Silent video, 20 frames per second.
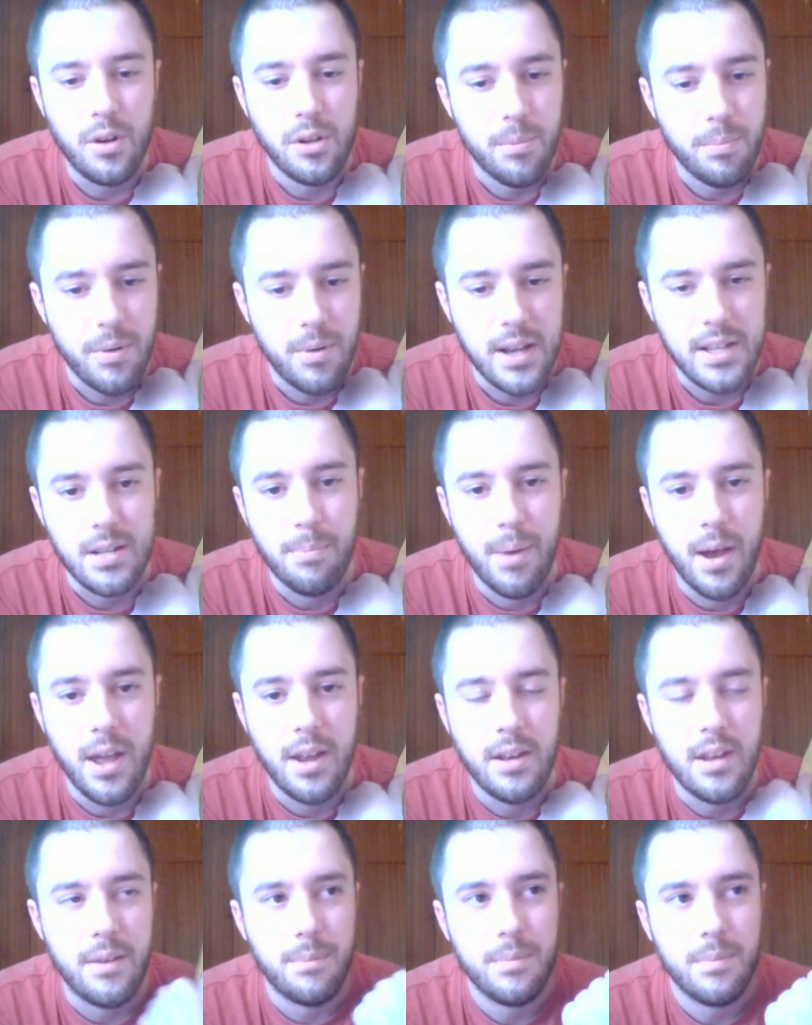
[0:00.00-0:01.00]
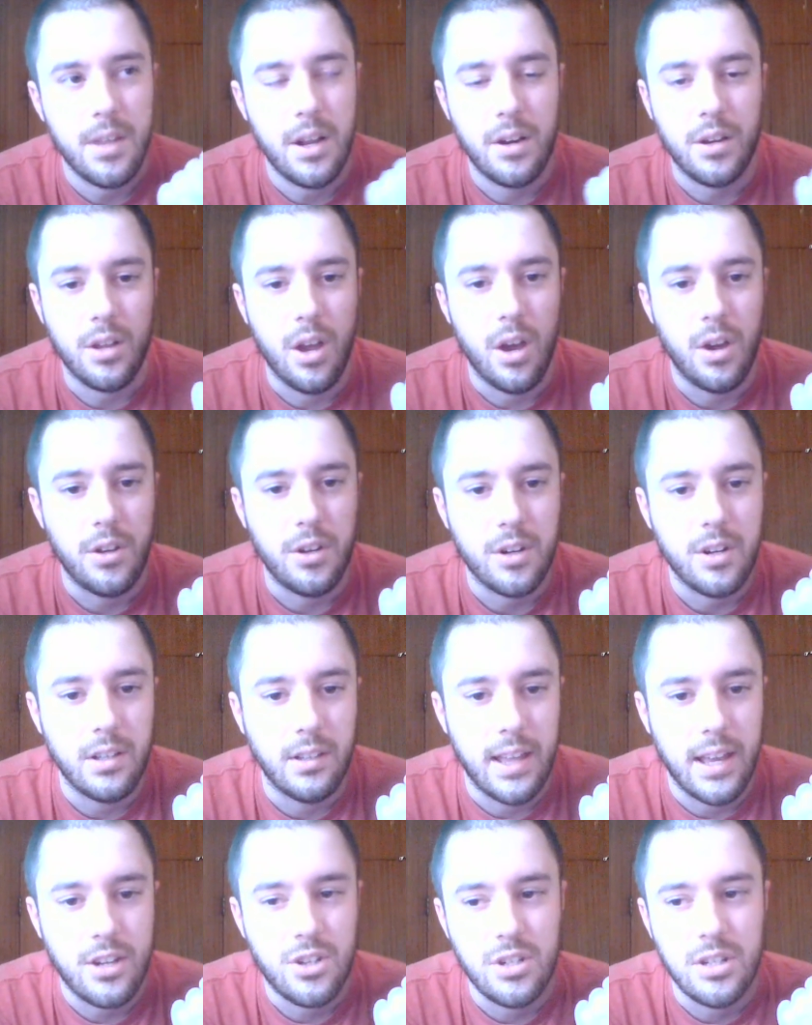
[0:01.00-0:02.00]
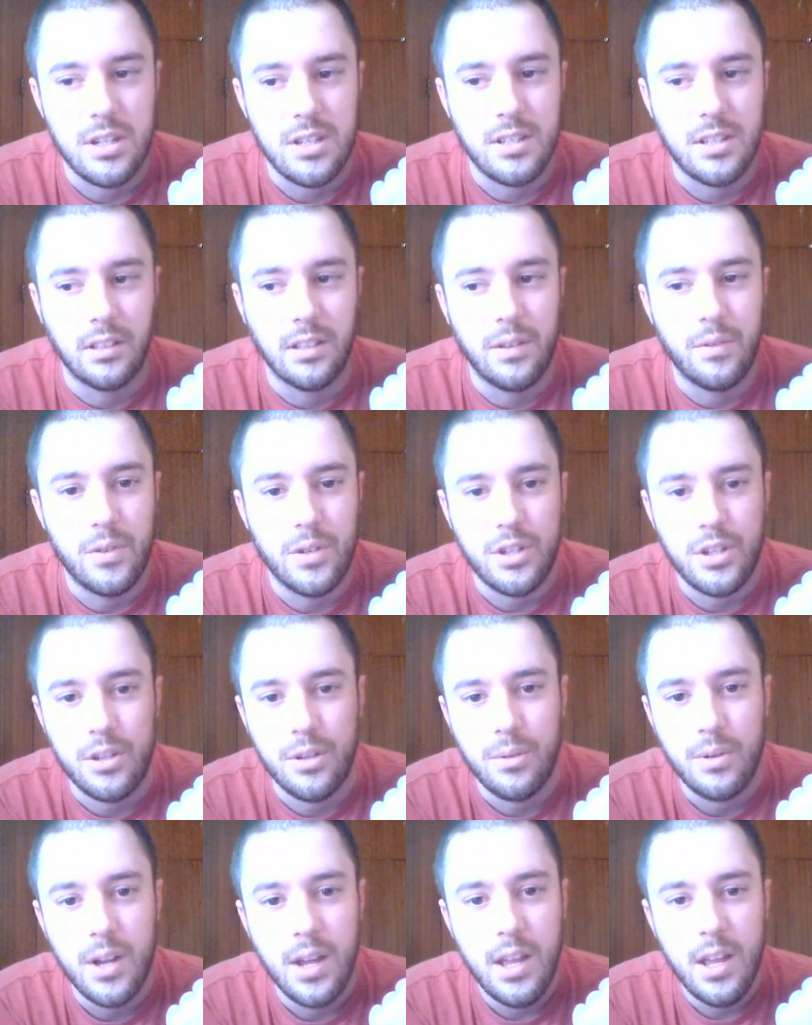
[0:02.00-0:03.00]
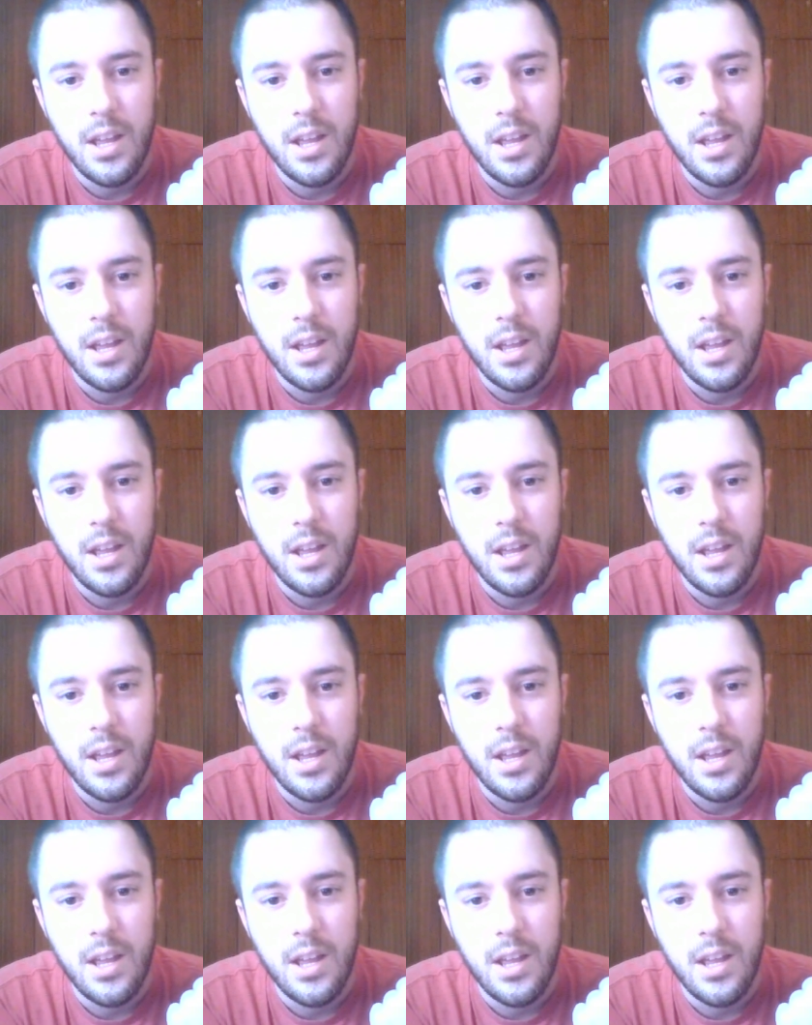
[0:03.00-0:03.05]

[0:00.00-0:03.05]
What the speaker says: You press a button and there you go. Your collection is delivered to you.